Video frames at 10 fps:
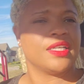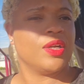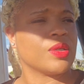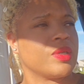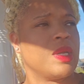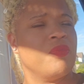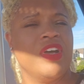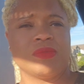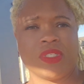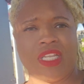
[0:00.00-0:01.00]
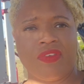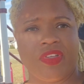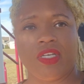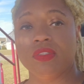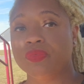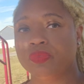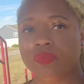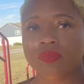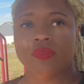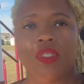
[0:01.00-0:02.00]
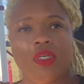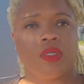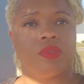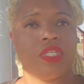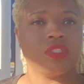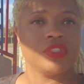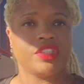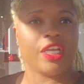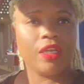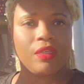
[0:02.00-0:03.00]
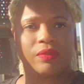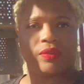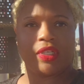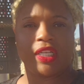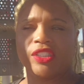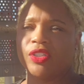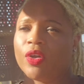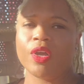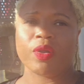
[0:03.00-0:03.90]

Hold on, y'all. I'm gonna good light for y'all. Hold on, that little shade. Nah, it's still dark.